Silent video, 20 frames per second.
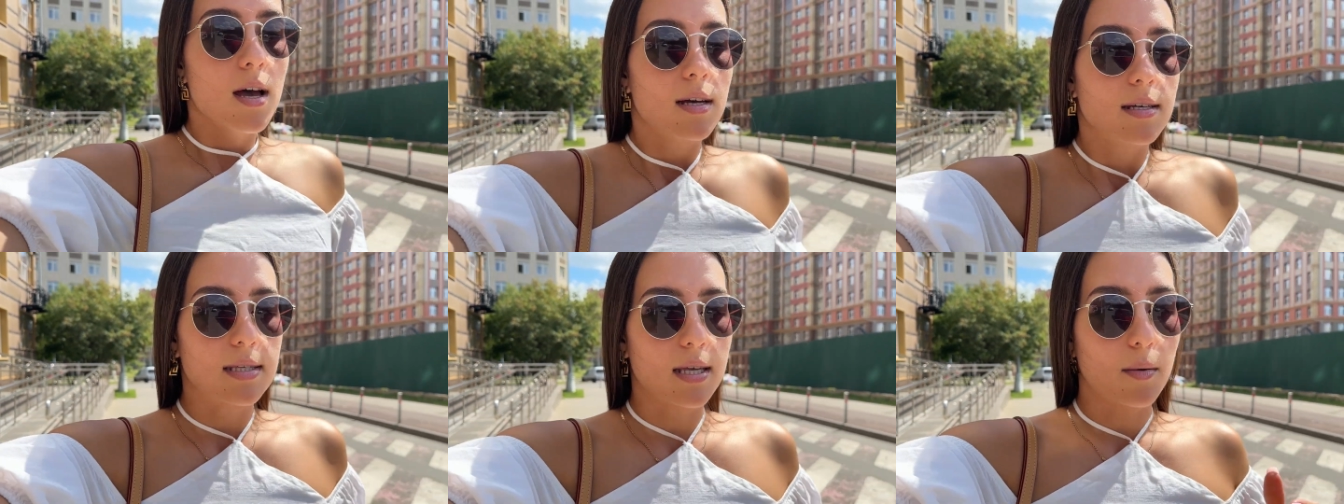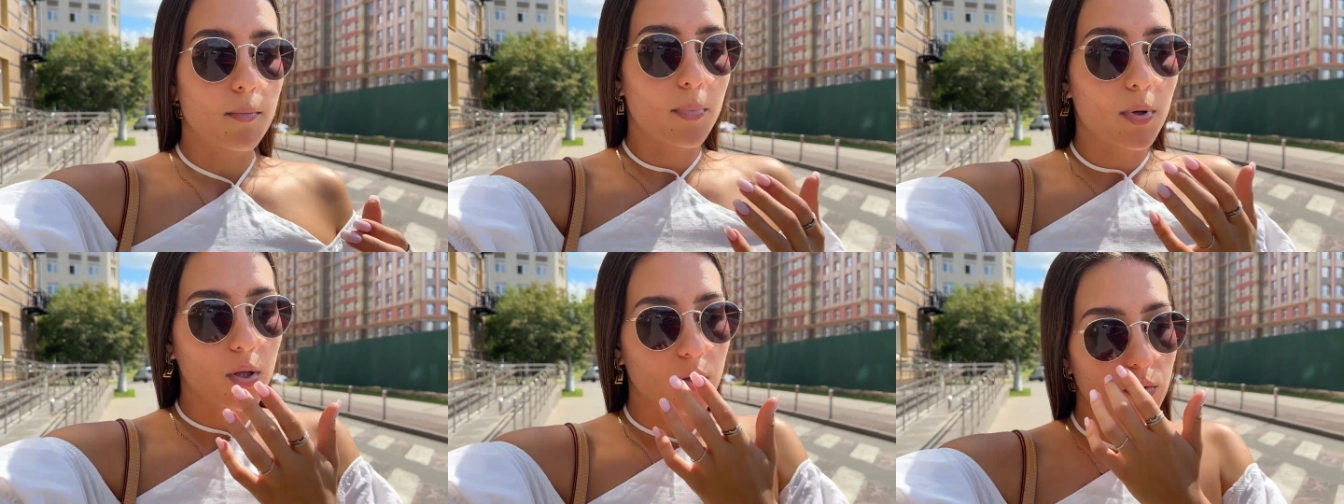
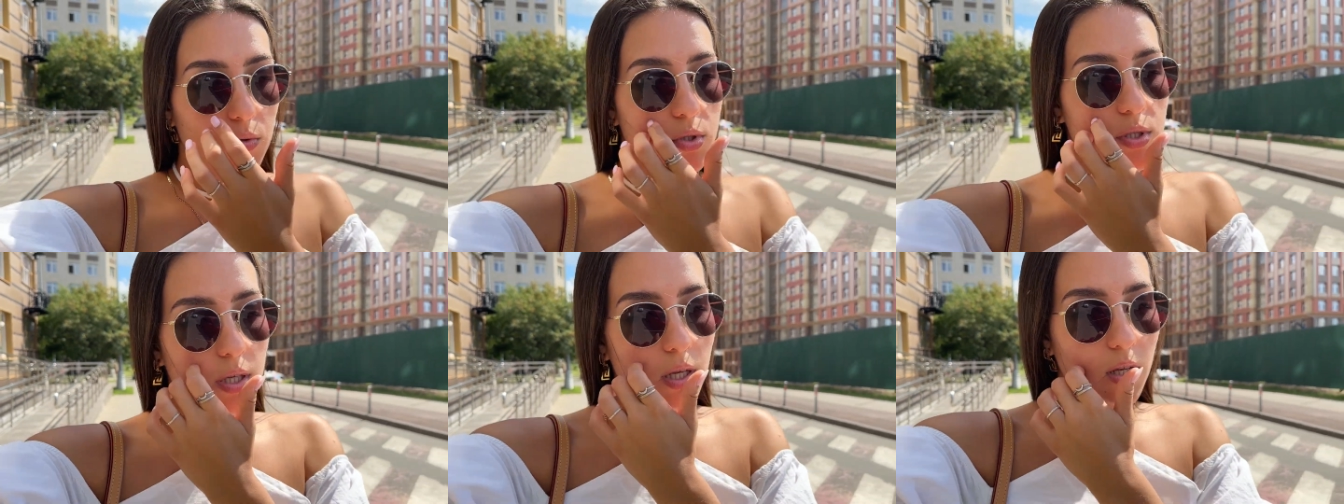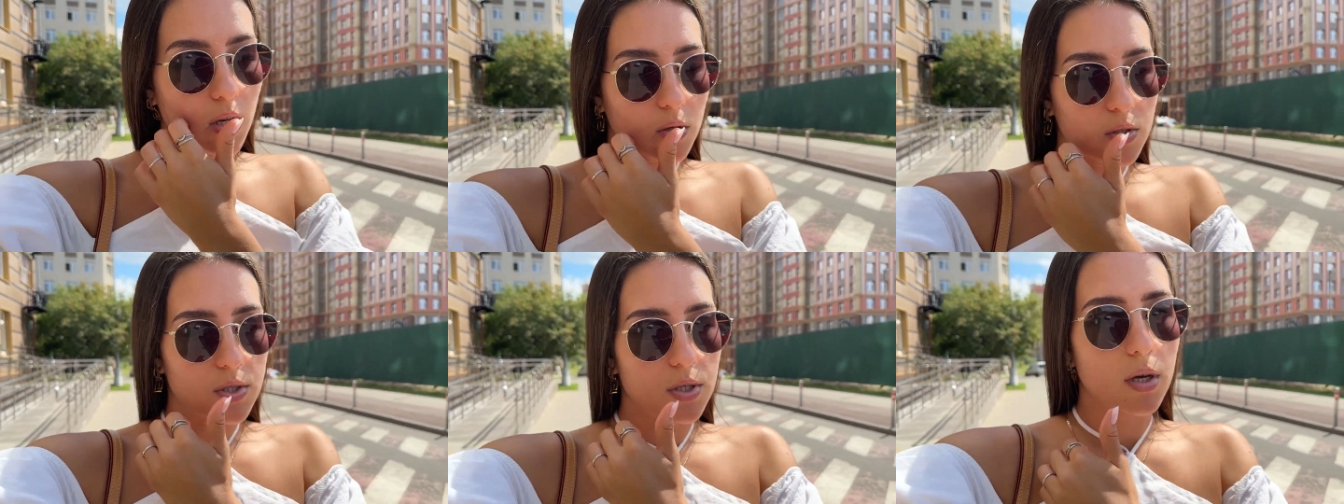some balloons
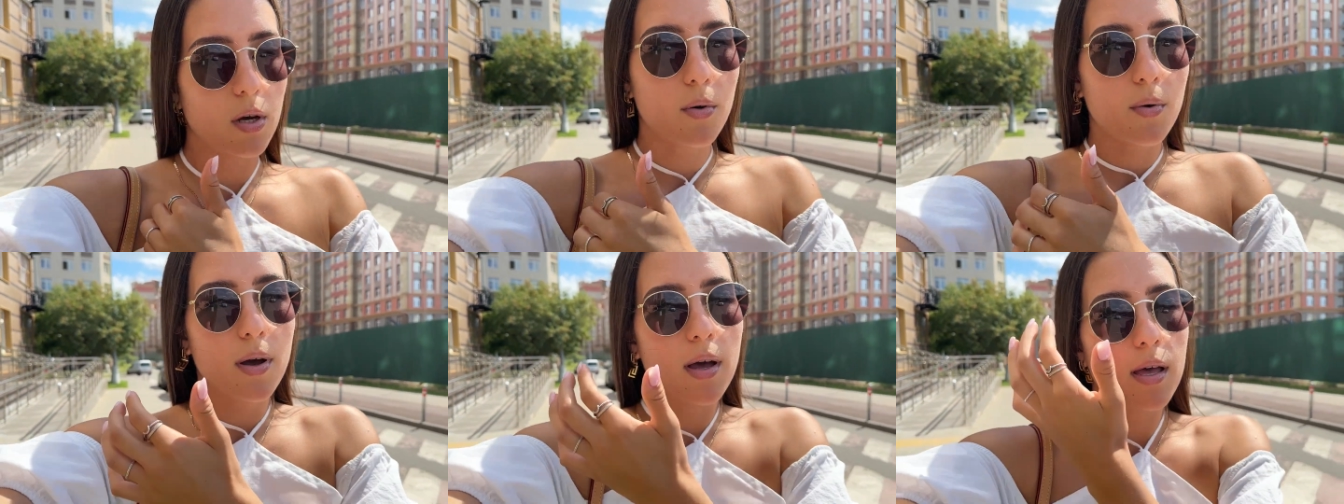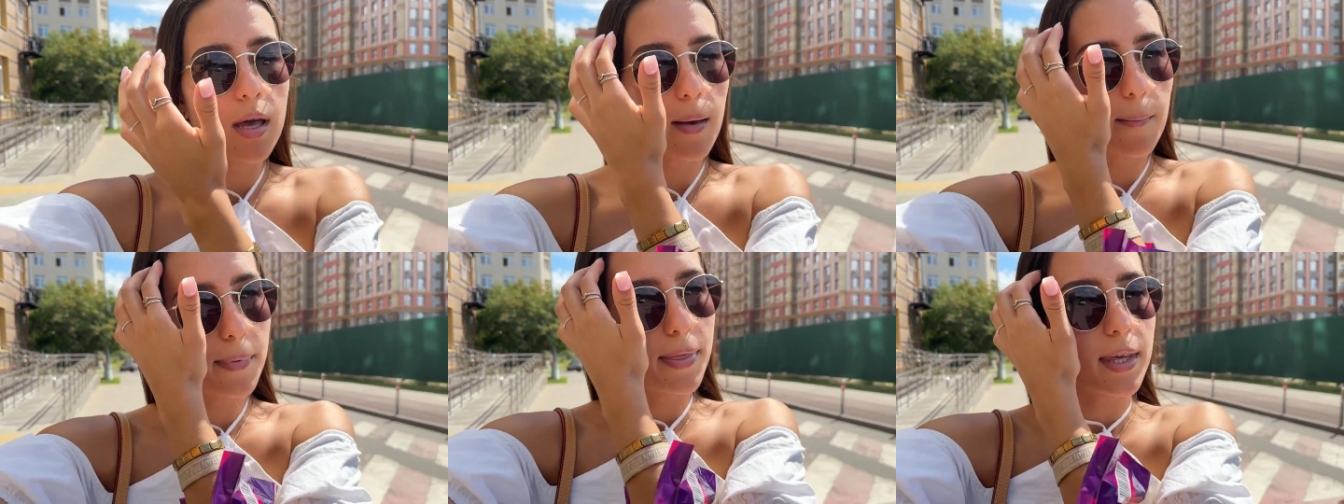and also
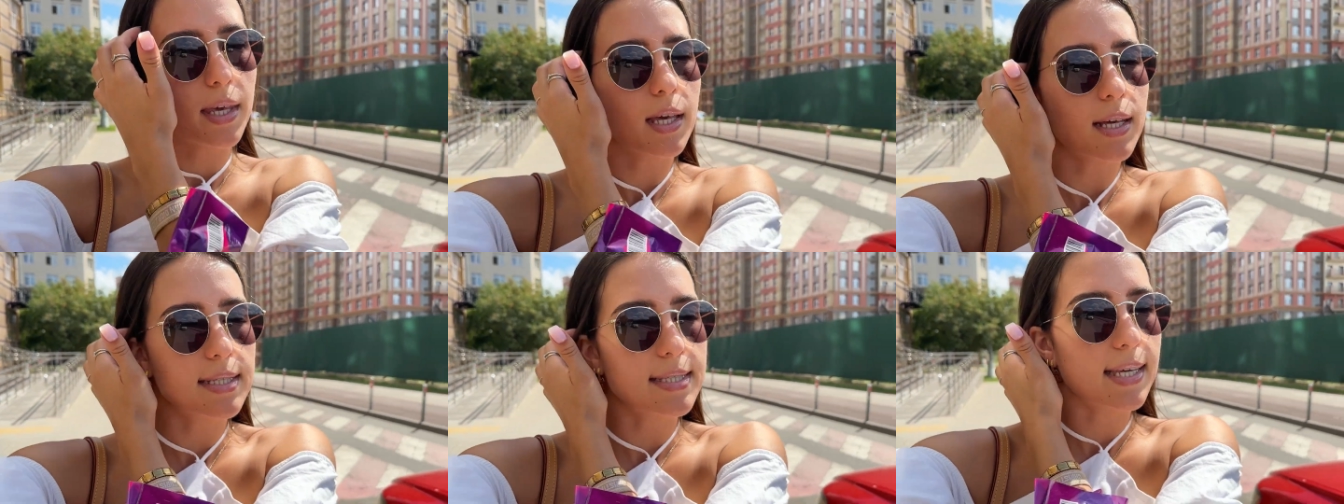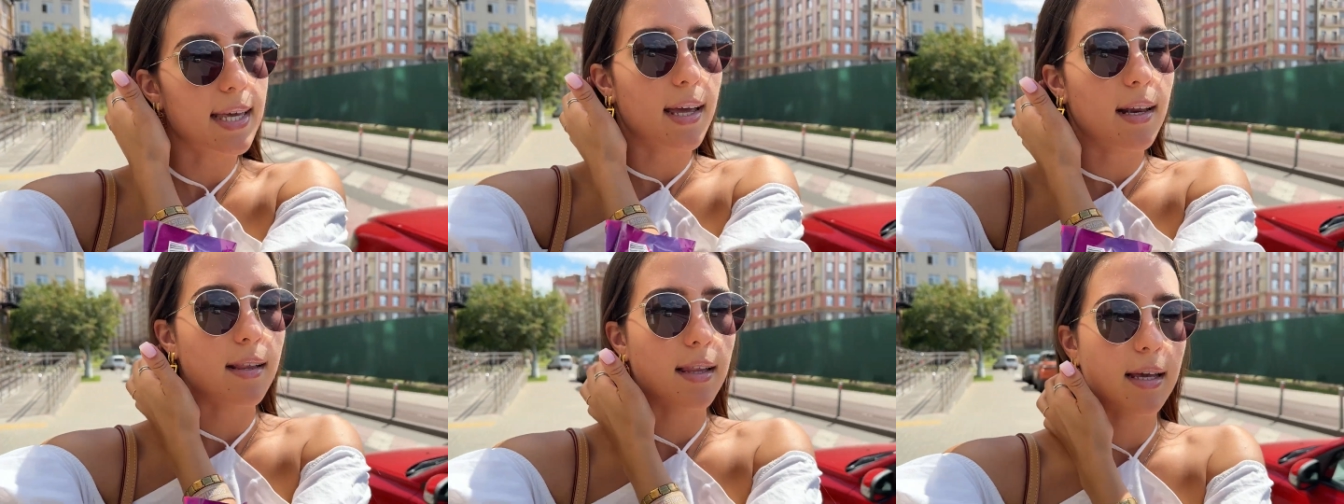I'm thinking to
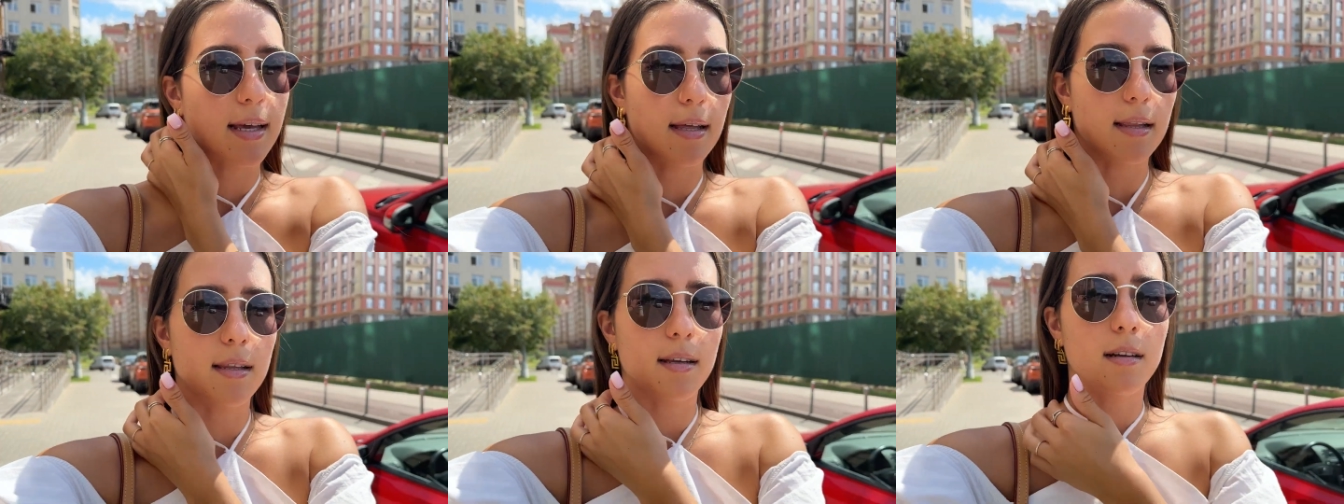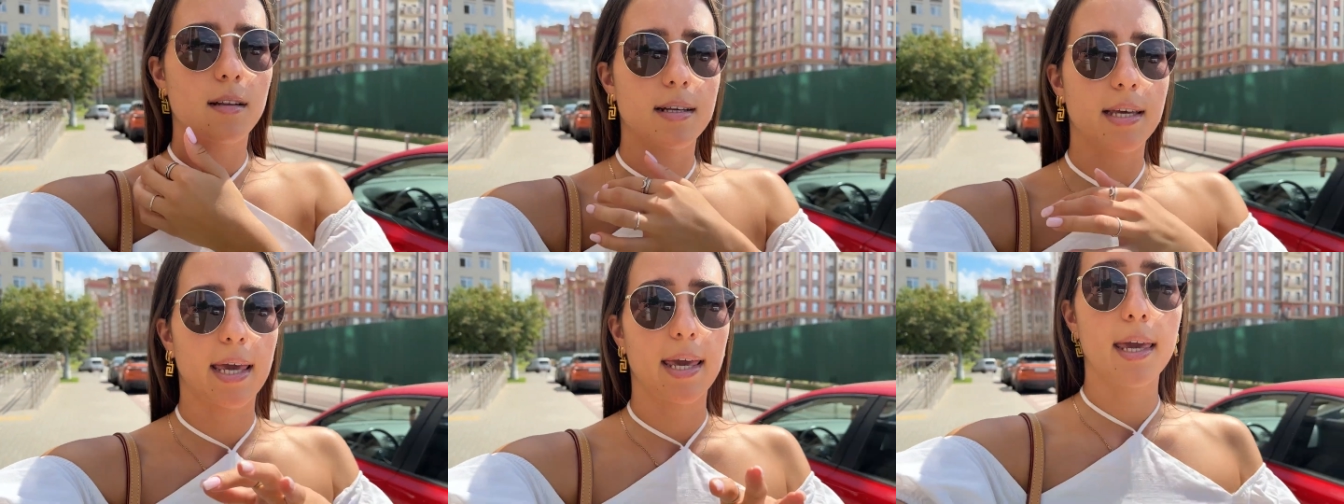get like a
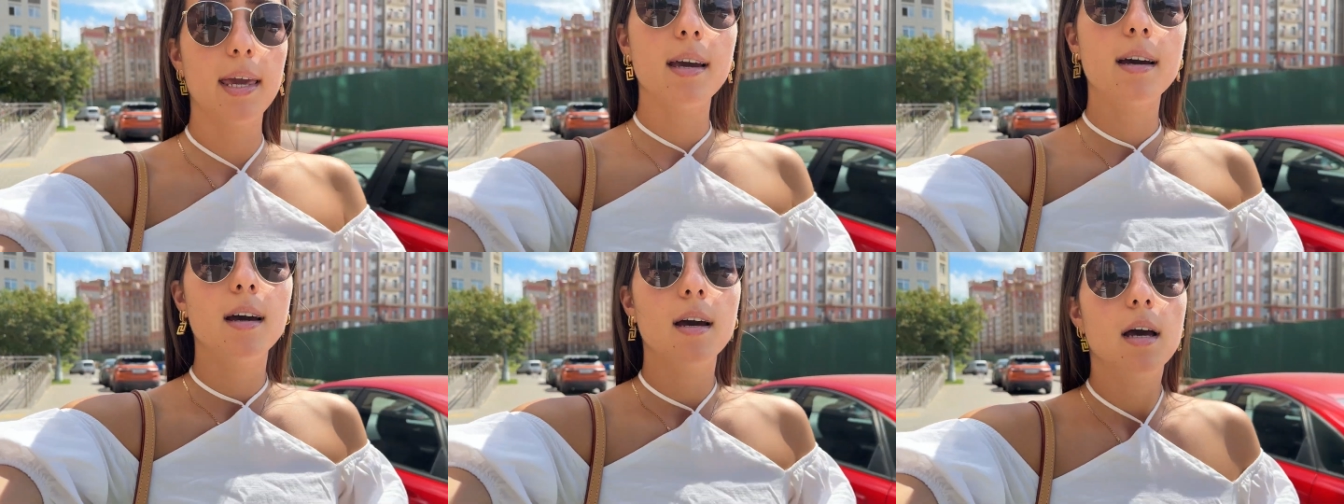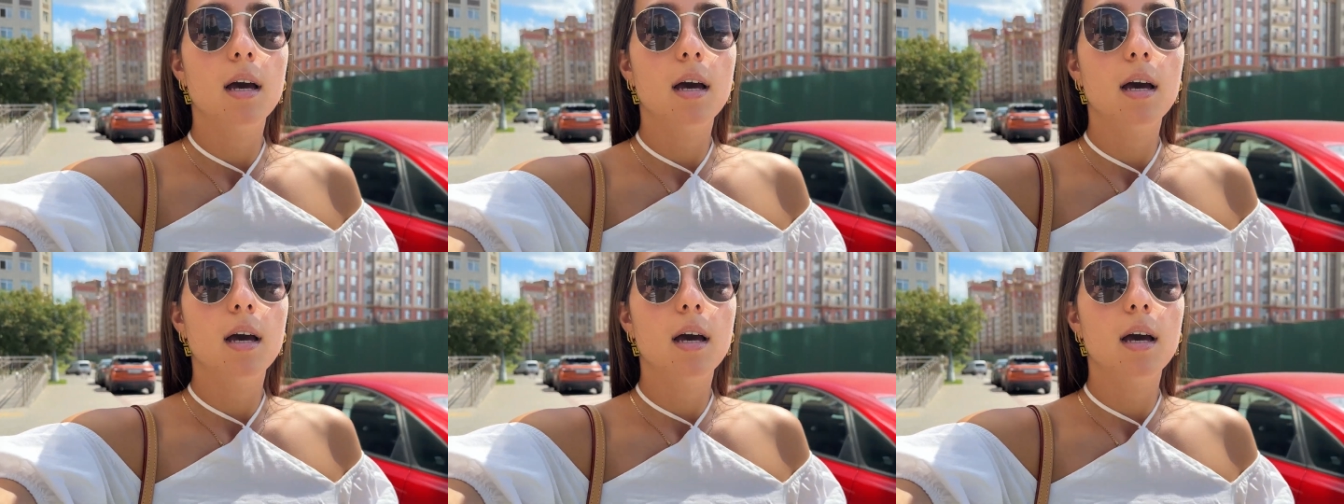little cake